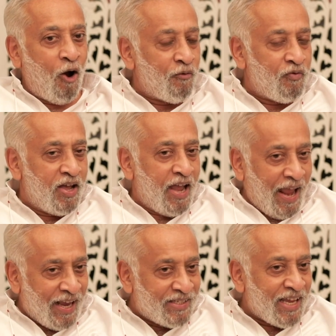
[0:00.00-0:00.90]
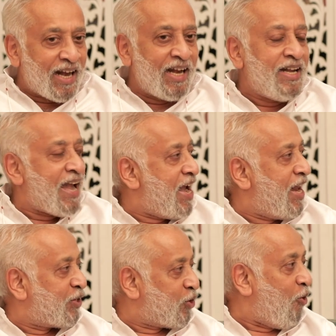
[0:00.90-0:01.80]
of exactly 10
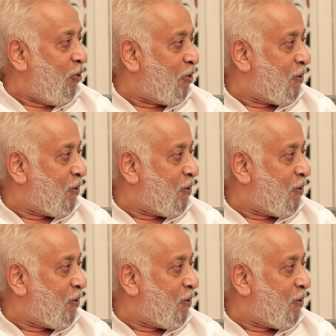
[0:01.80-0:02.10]
days ago.